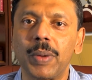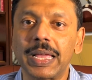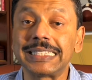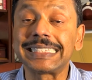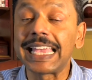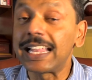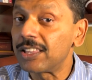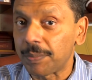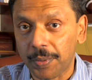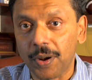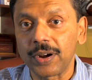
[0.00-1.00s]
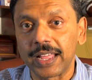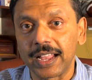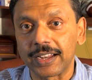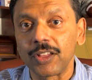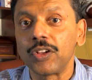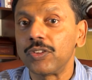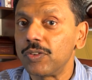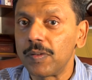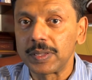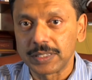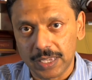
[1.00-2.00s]
scale the product, you'll
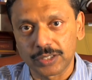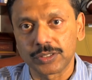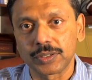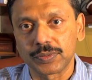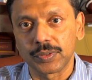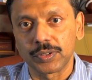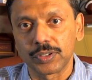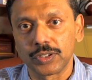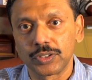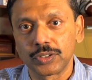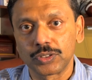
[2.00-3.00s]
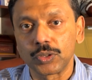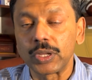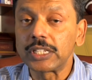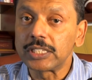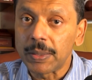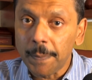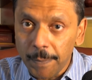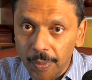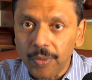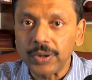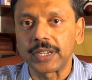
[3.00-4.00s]
be successful. So it is
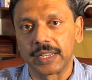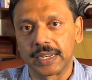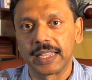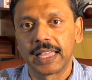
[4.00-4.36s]
important